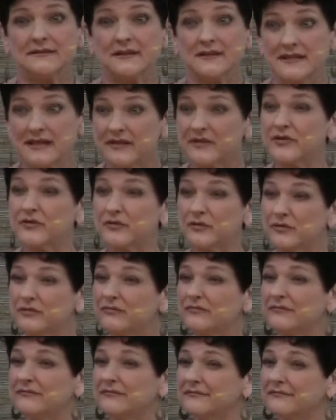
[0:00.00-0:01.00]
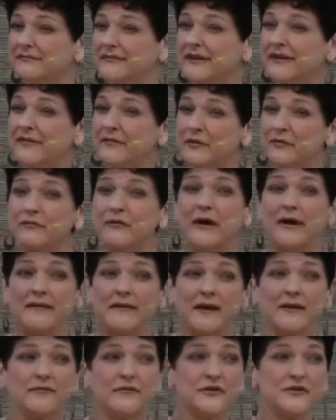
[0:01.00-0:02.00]
Is that true? Any of you find
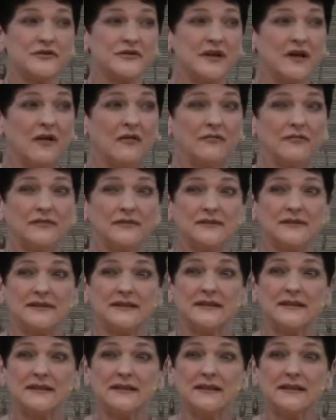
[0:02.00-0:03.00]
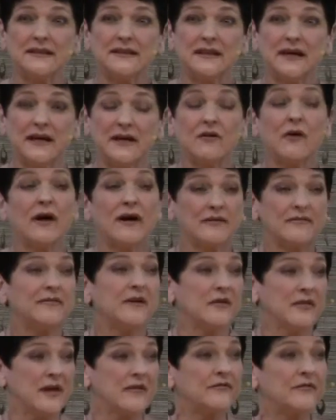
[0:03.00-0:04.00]
that for yourself? I know I have
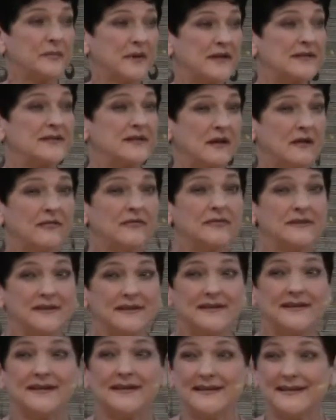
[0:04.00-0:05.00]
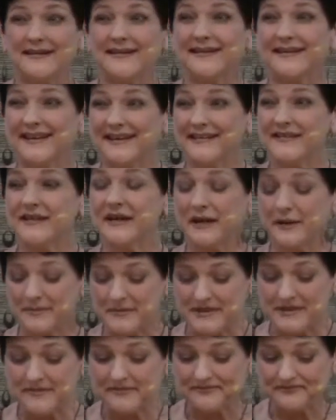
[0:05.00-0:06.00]
found that for myself at
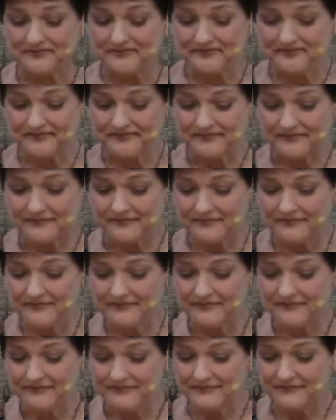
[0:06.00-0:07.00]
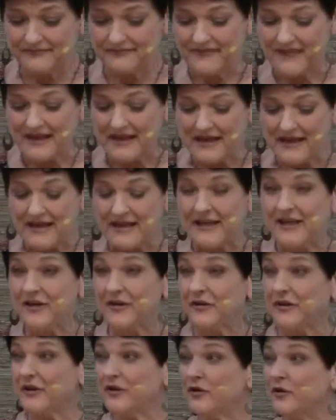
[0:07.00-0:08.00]
times. You
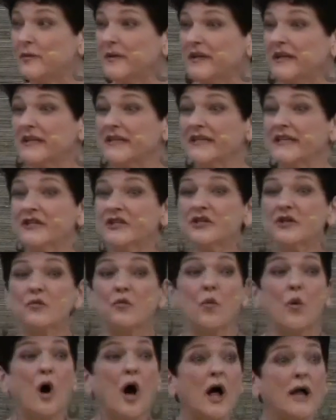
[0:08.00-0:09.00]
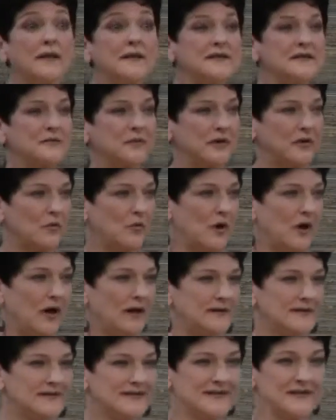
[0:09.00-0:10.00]
know, the human condition wants what it
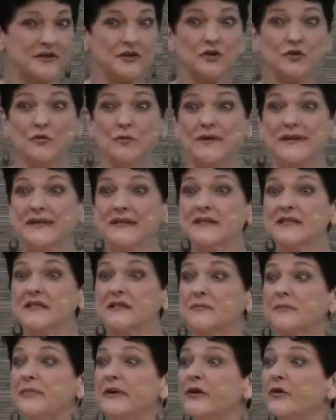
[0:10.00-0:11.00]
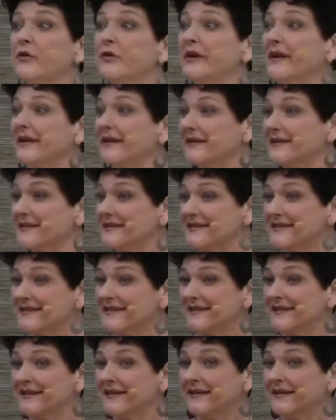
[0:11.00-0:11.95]
wants. The human experience